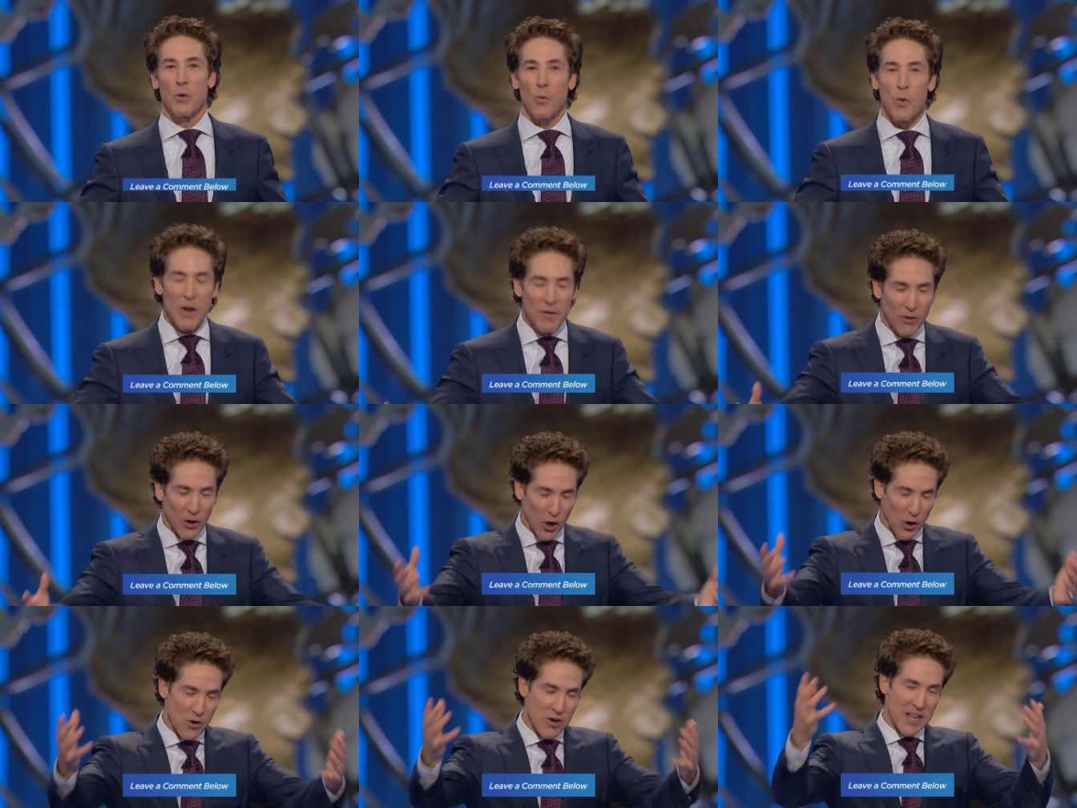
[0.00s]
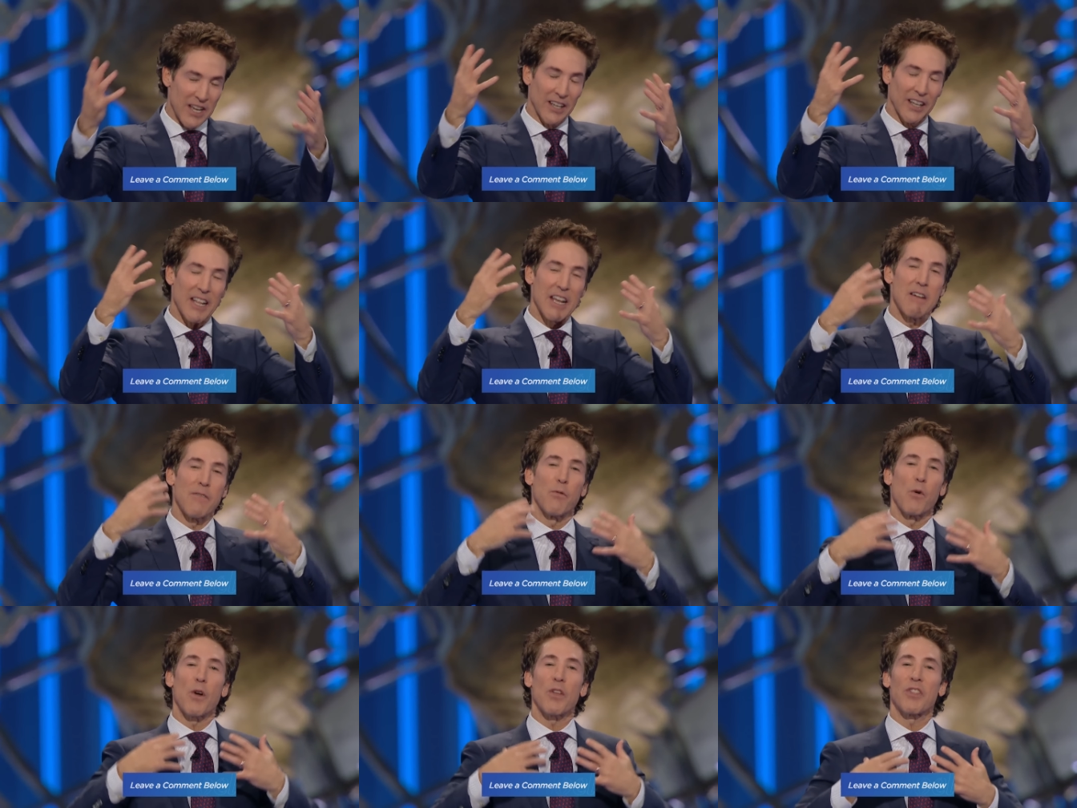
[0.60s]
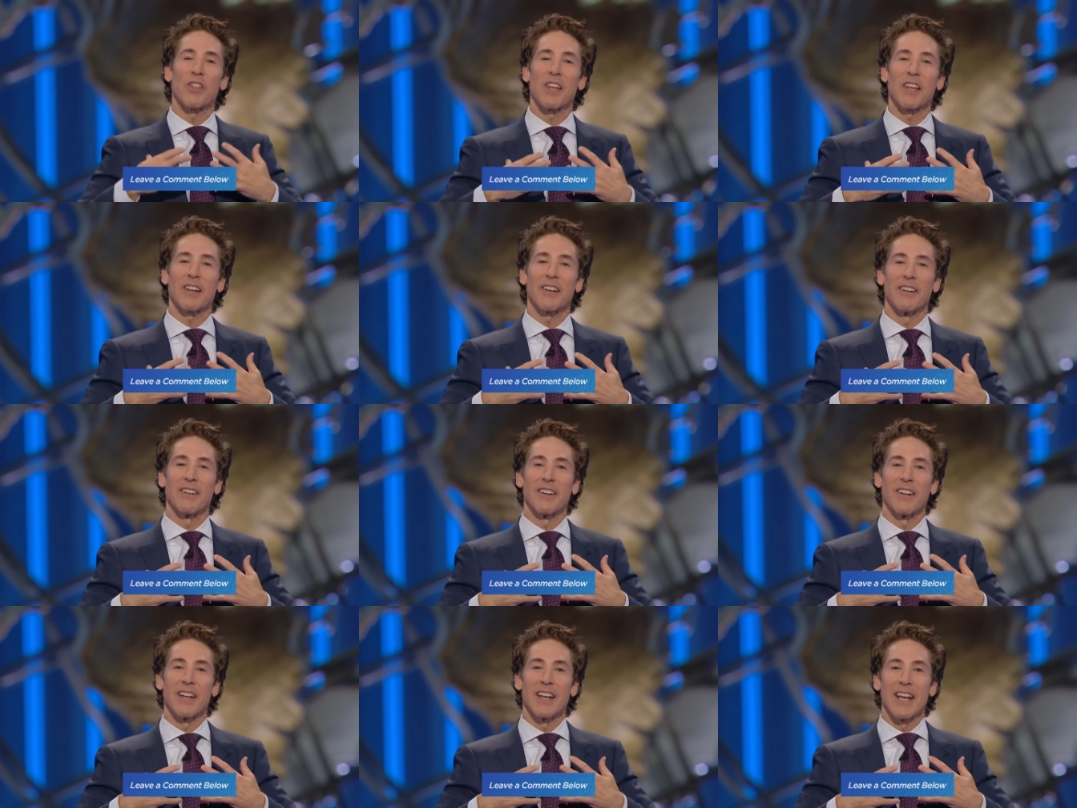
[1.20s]
we've learned to live with it,
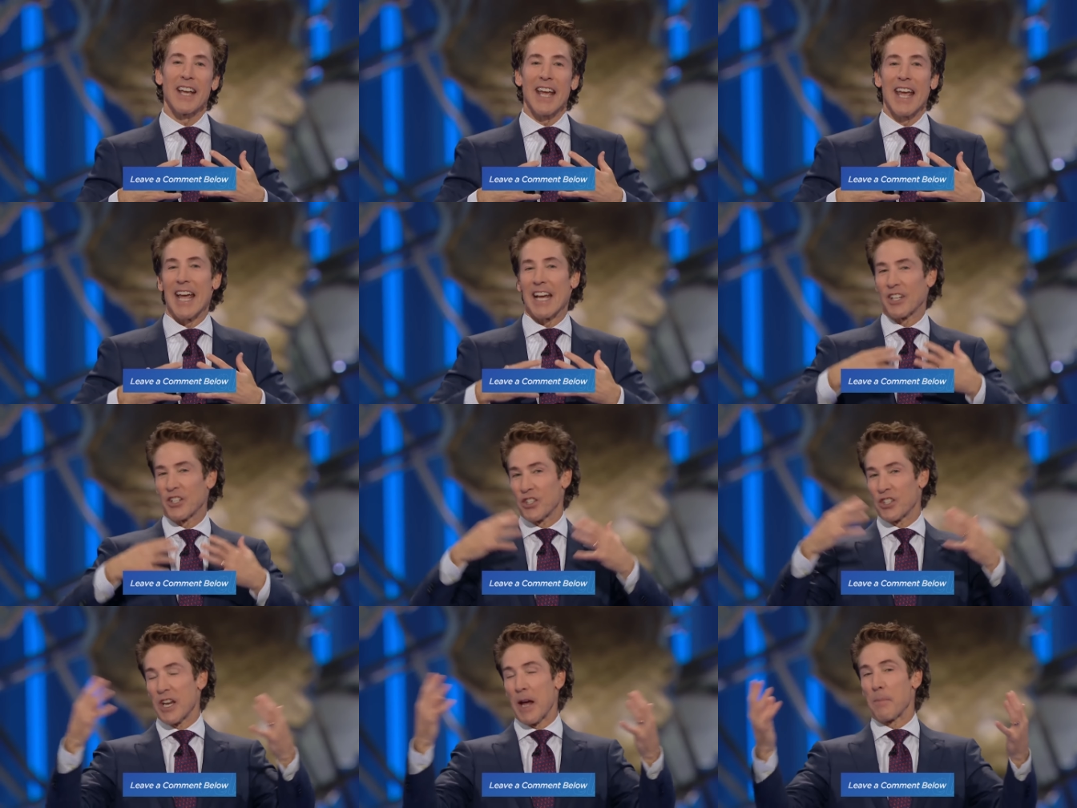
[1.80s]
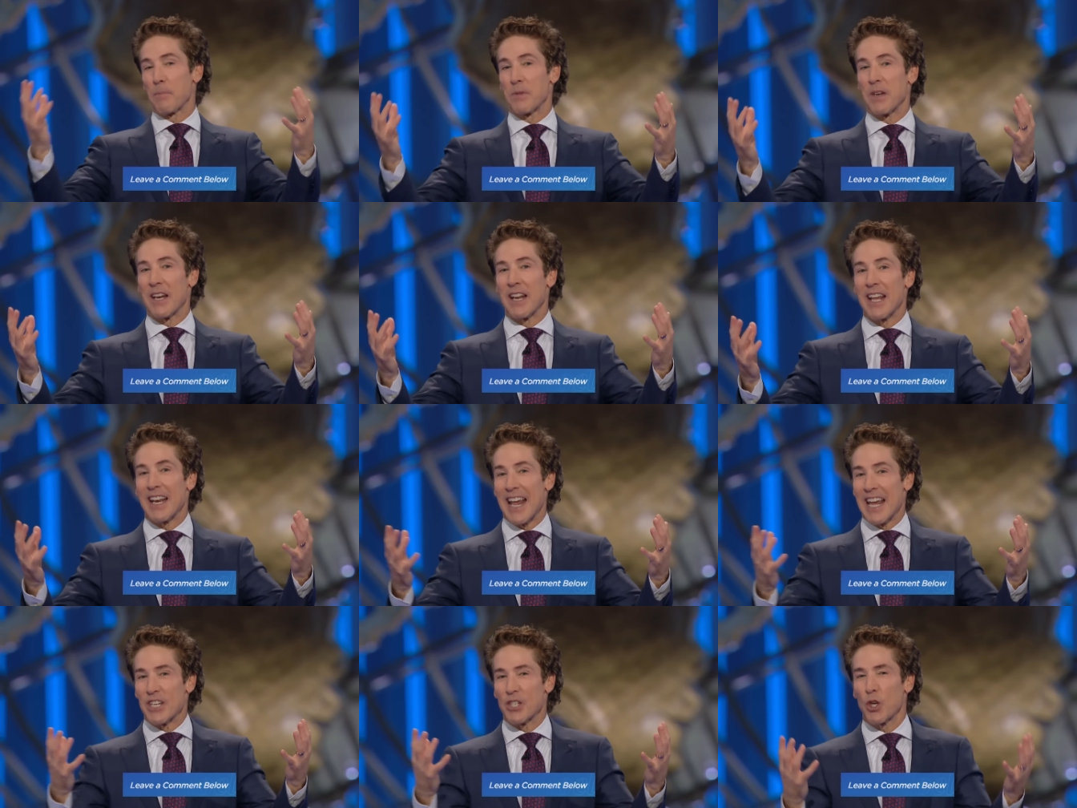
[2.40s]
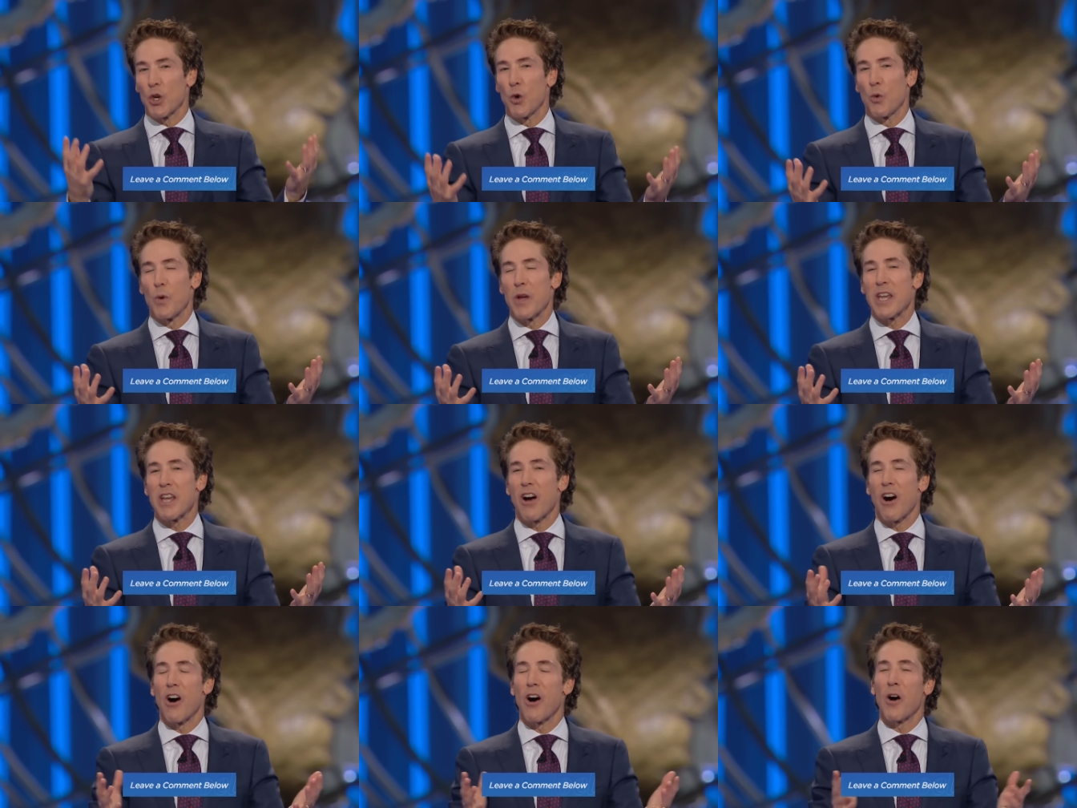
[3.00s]
accepted it as who
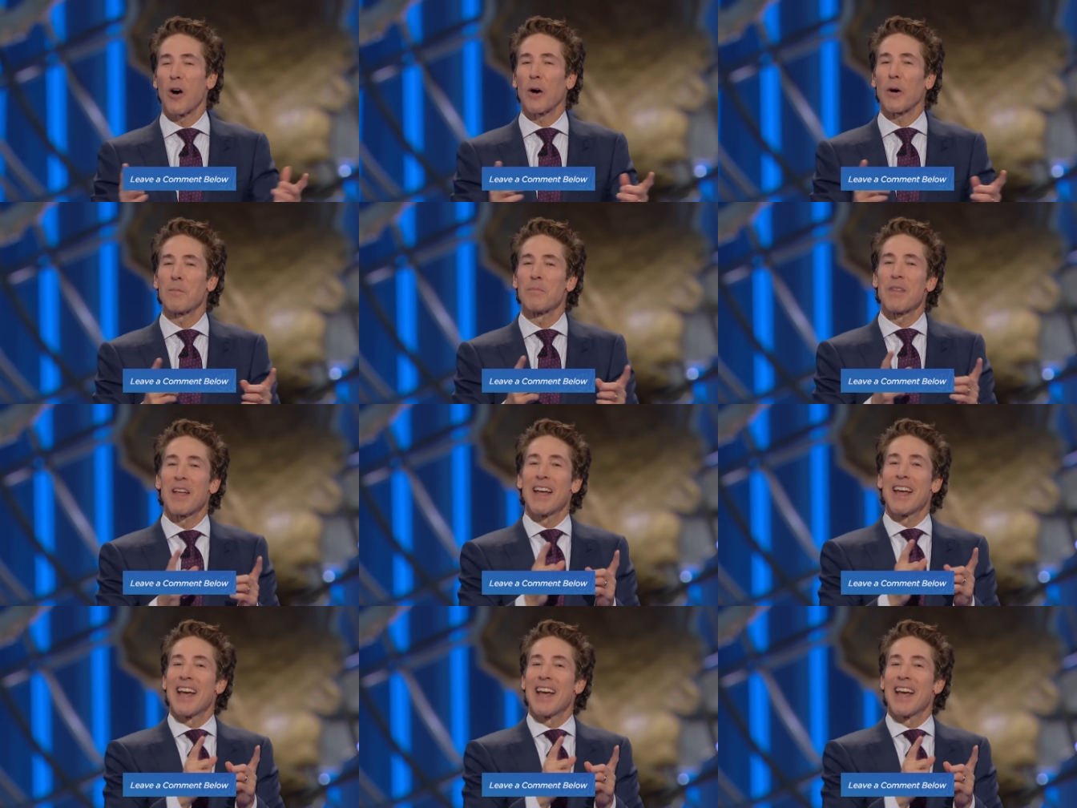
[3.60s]
we are.